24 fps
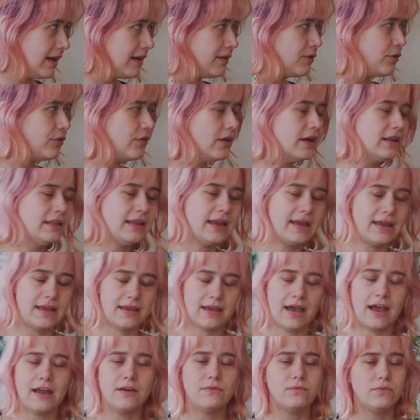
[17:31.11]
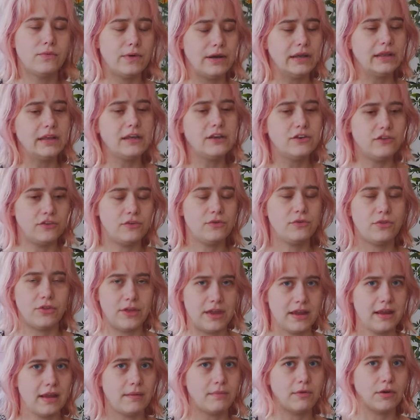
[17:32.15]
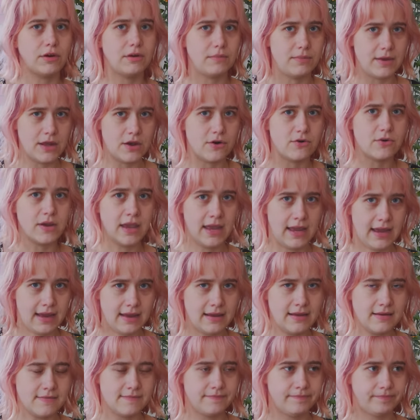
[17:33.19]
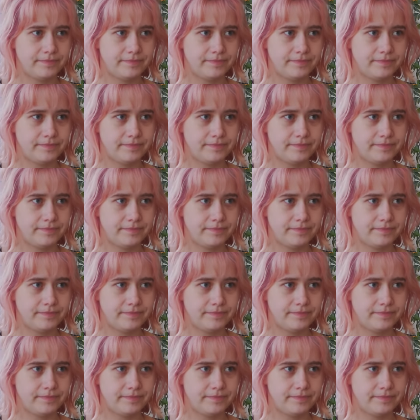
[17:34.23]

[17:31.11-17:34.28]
I like I really do think I'm going to be okay.